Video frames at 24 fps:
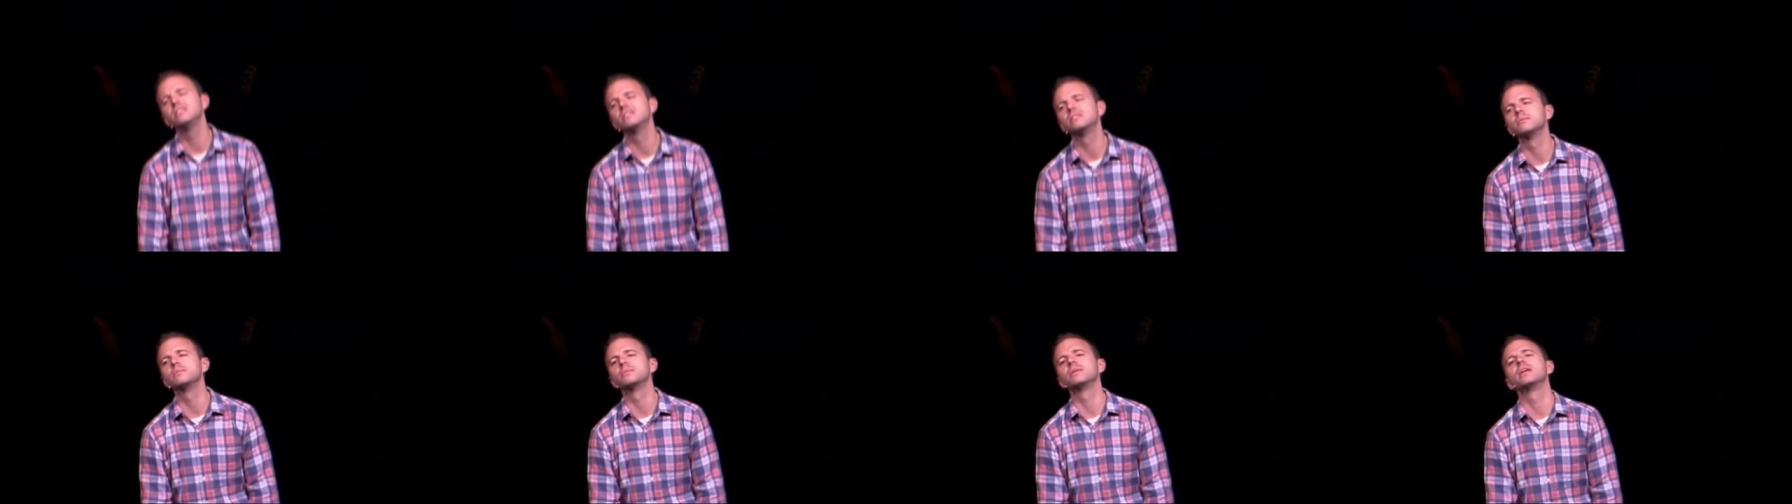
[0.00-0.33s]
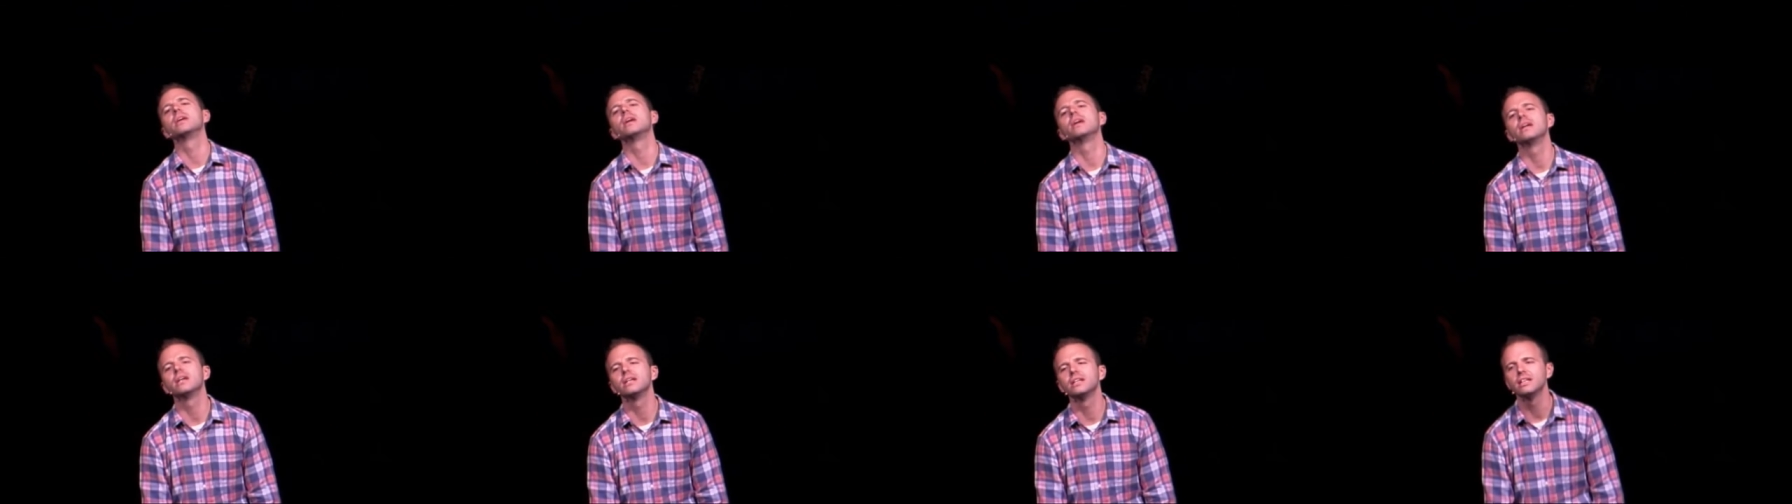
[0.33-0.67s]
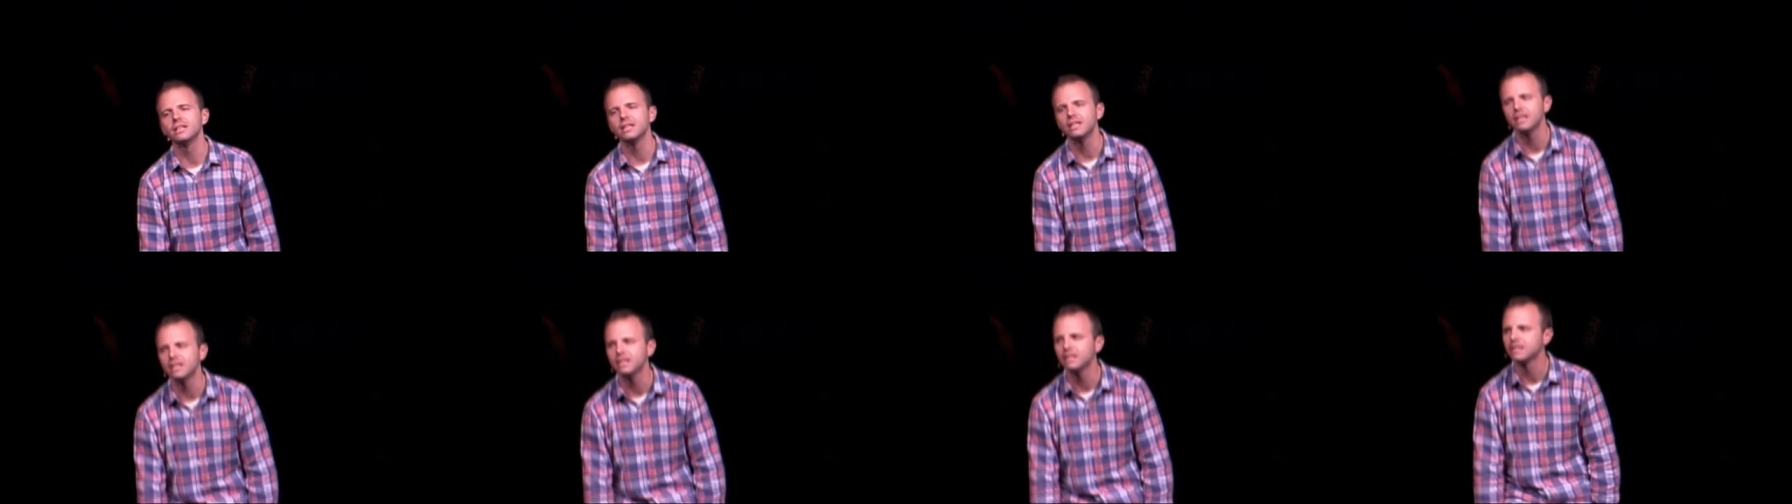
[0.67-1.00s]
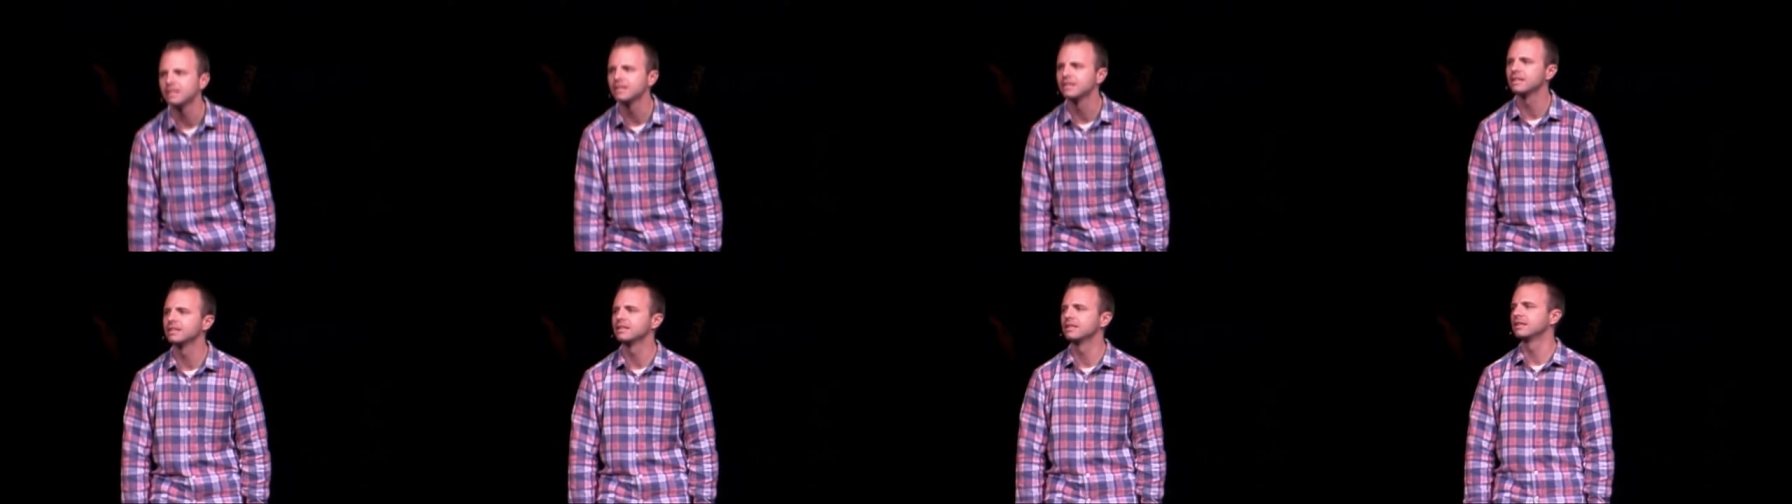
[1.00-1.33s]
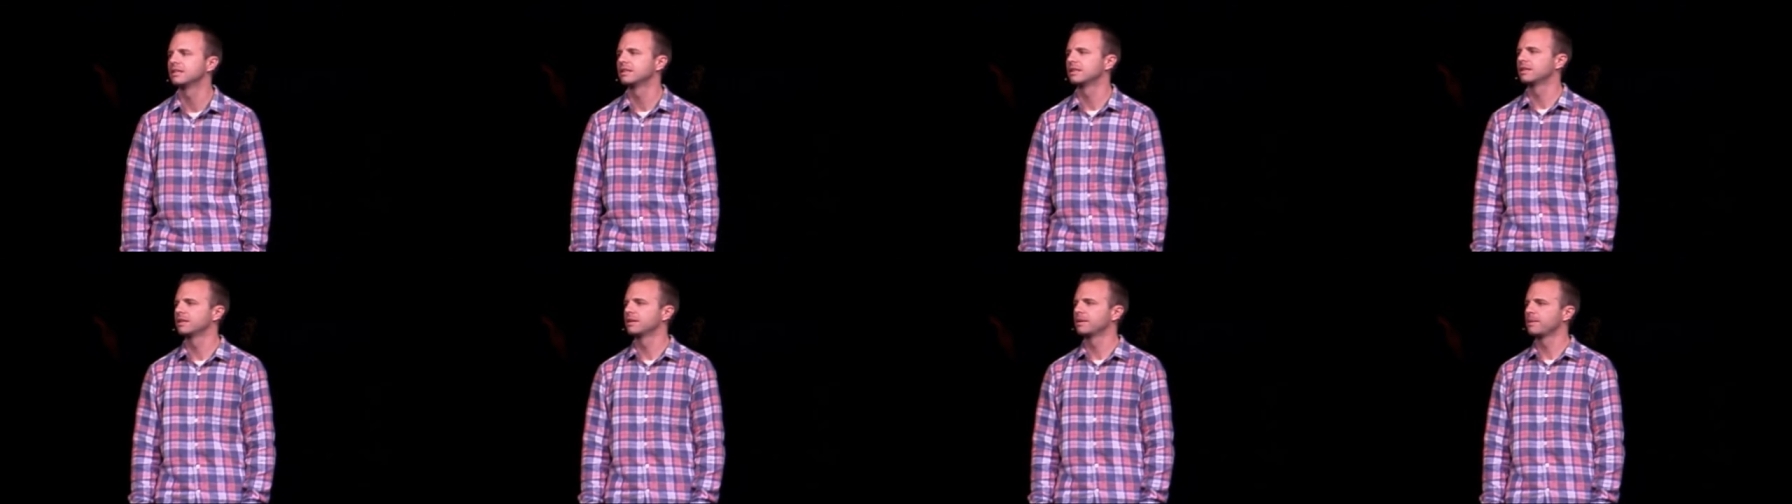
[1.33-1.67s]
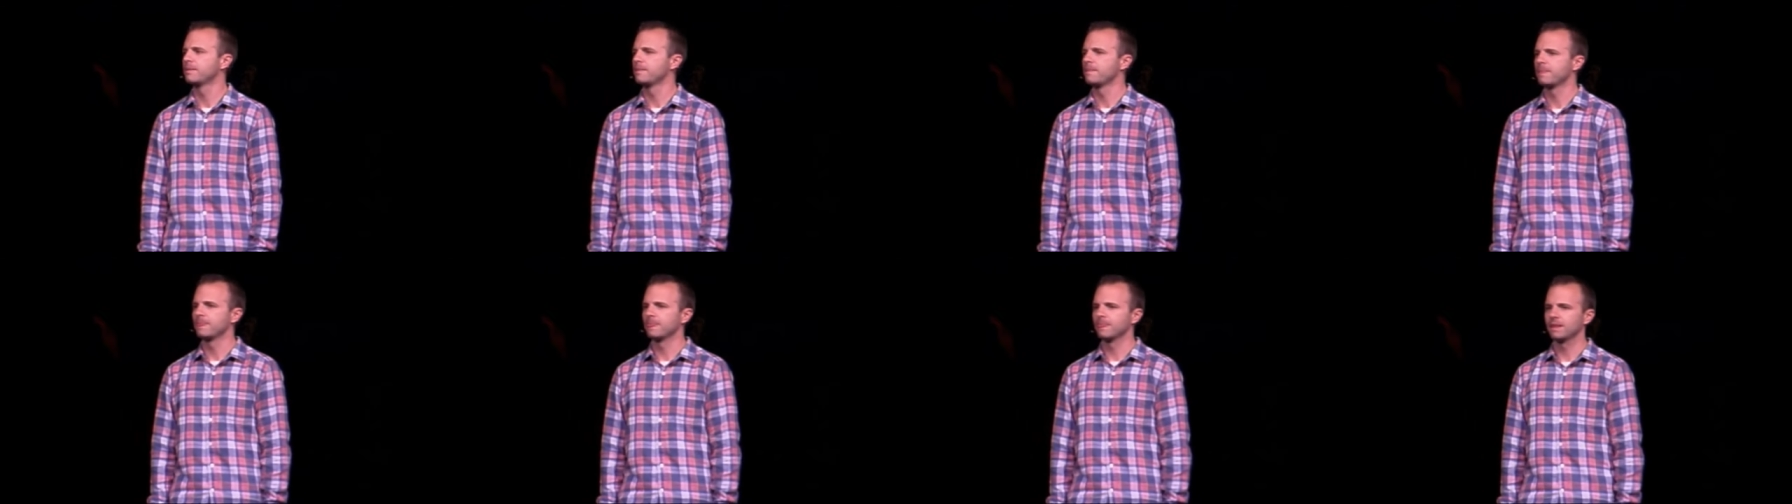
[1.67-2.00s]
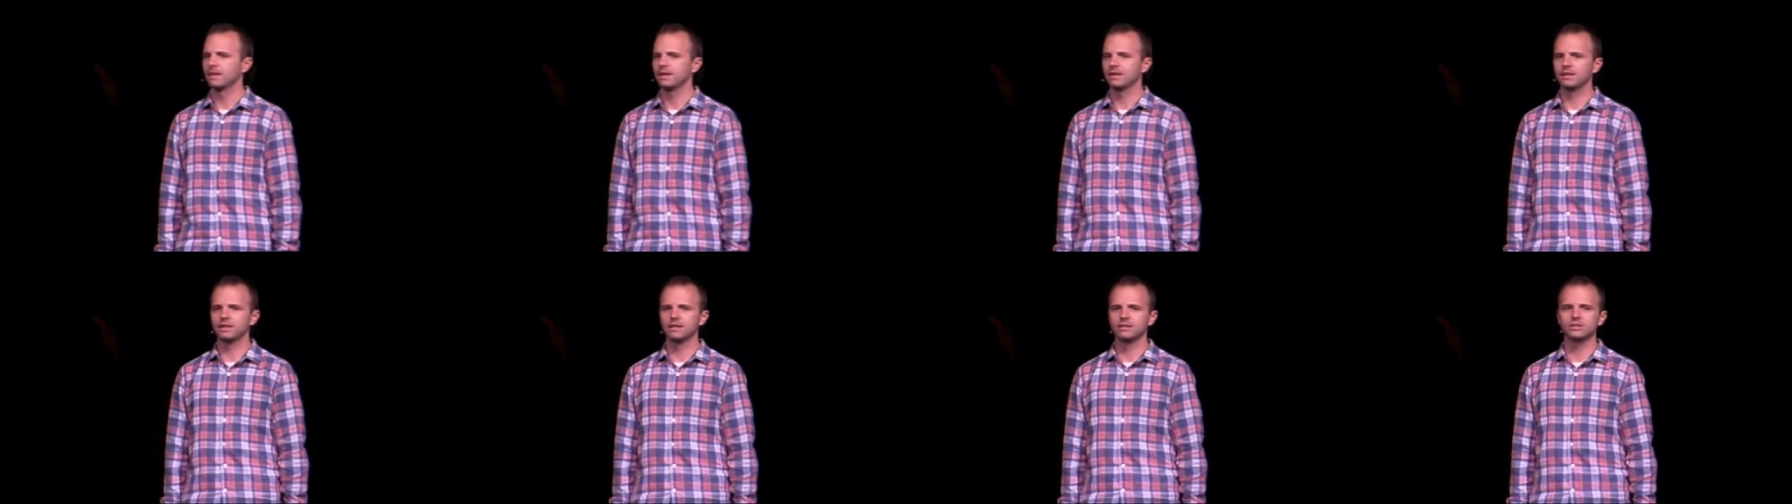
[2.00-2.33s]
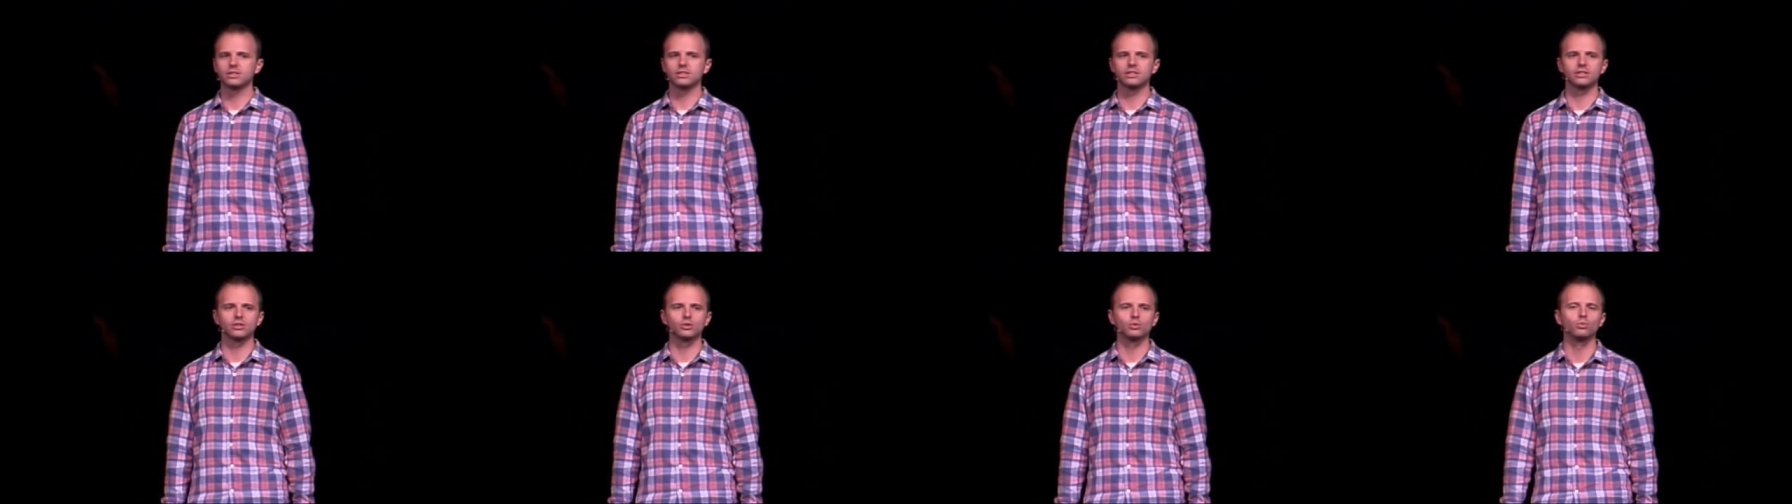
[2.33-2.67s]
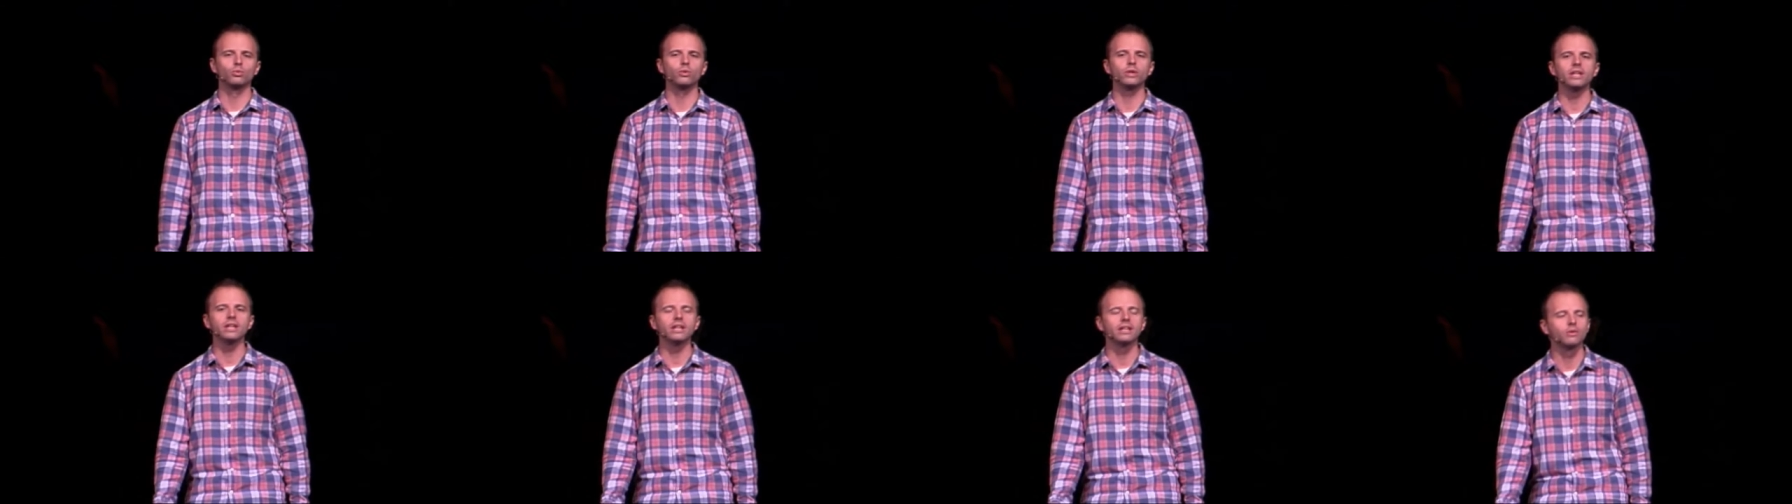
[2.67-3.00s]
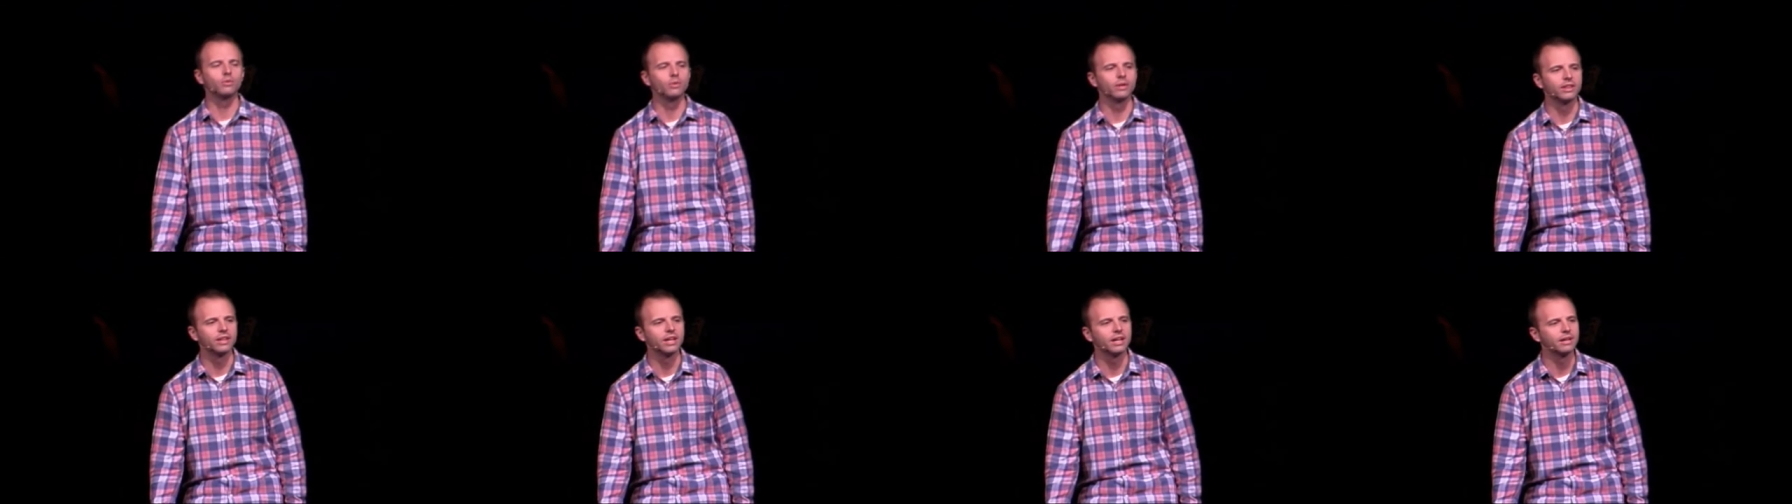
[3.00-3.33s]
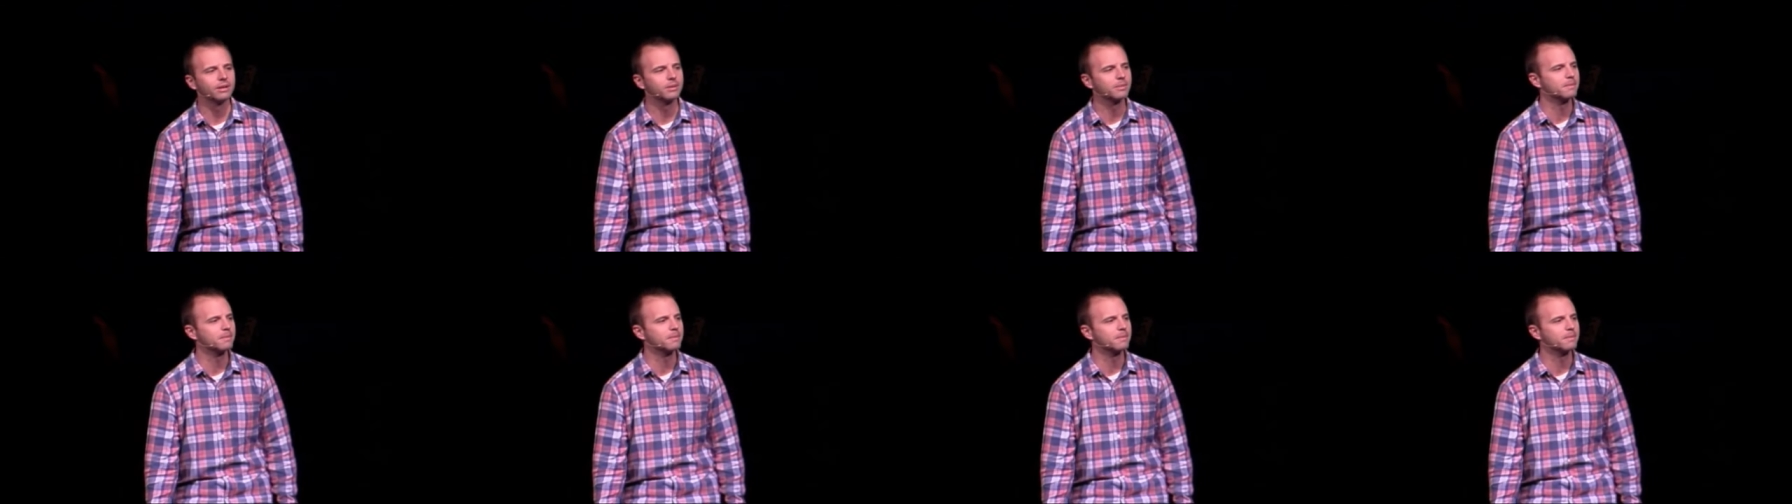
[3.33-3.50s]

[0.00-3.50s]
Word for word: some candy. You know, she's just weak with a uh,